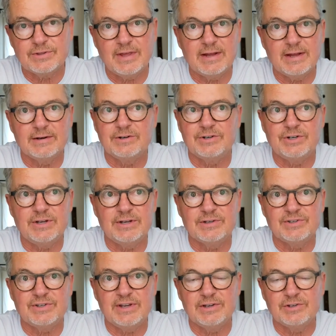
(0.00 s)
that she
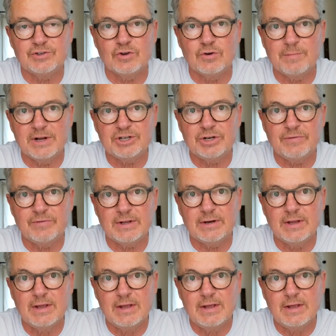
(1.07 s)
is seeing so much of it.